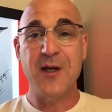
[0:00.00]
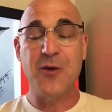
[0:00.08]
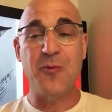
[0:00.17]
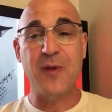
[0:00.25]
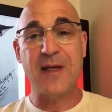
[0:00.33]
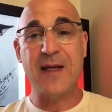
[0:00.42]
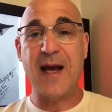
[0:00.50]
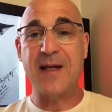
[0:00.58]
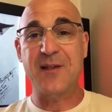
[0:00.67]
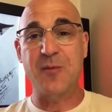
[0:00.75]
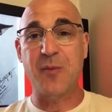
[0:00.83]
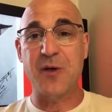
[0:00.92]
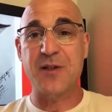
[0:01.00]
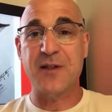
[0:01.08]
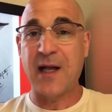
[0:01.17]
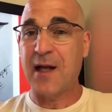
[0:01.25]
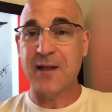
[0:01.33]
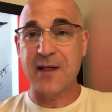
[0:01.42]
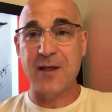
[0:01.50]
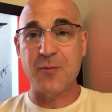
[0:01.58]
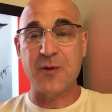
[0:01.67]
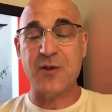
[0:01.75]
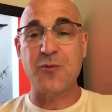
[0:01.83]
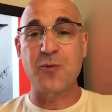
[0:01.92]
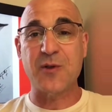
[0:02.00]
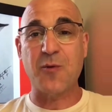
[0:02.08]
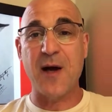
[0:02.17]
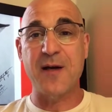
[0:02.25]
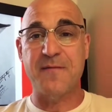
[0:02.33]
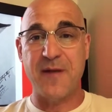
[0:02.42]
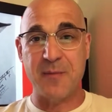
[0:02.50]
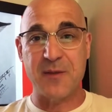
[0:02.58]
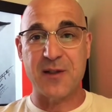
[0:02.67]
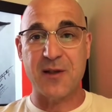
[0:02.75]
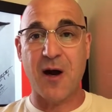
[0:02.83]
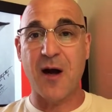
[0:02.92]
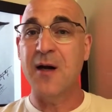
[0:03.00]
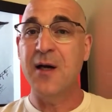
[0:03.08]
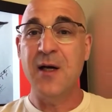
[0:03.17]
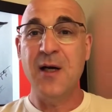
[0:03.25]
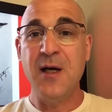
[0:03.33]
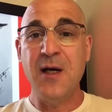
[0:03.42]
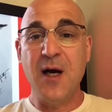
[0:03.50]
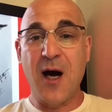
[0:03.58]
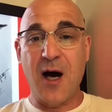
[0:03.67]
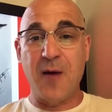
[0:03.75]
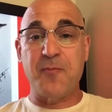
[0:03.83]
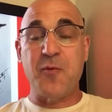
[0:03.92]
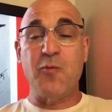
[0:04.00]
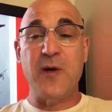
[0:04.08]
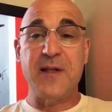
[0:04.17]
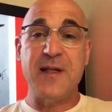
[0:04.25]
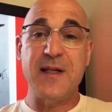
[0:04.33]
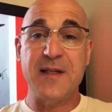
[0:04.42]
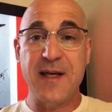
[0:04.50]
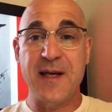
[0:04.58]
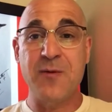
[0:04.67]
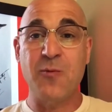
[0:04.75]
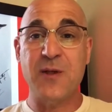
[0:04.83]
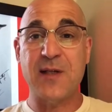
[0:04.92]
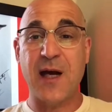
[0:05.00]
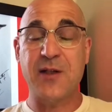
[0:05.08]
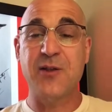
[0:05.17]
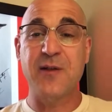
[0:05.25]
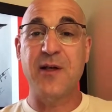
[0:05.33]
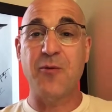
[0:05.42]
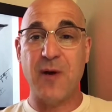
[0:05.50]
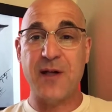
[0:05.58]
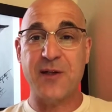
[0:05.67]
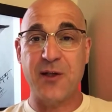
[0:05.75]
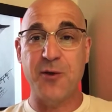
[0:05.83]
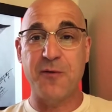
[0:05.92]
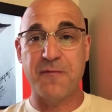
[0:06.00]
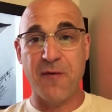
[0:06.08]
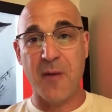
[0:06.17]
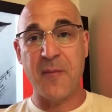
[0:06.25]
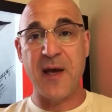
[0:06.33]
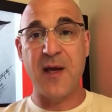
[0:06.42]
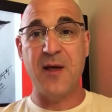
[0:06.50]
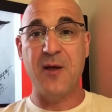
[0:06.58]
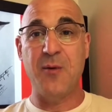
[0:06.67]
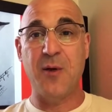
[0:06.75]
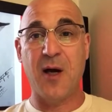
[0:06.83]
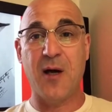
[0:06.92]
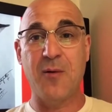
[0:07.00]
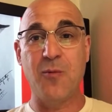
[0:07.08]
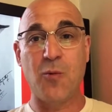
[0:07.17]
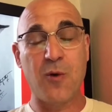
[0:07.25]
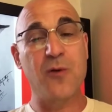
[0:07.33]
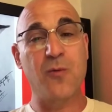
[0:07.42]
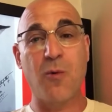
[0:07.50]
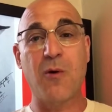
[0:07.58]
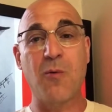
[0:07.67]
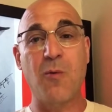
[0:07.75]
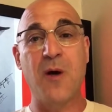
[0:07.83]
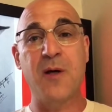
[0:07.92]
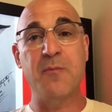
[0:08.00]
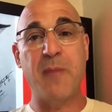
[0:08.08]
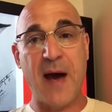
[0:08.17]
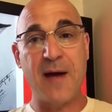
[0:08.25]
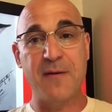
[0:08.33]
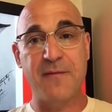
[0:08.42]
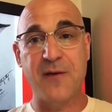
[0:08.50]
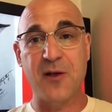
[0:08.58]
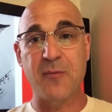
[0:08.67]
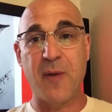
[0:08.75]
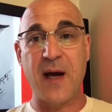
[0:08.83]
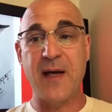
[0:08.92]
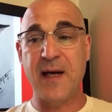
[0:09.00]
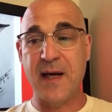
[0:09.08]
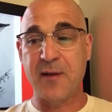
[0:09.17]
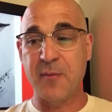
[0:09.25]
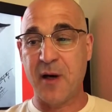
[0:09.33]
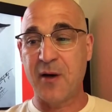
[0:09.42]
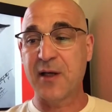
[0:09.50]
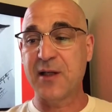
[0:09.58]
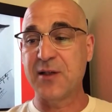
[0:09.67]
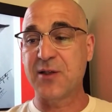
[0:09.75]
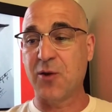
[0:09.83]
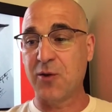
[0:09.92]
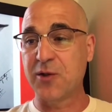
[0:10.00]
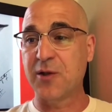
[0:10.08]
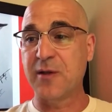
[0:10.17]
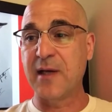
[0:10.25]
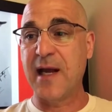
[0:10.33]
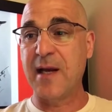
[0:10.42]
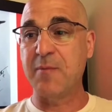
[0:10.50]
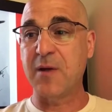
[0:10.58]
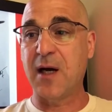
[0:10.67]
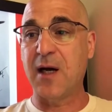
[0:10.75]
really had some personality and was quite a famous star. Rin Tin Tin was actually rescued from a World War I battlefield by an American soldier named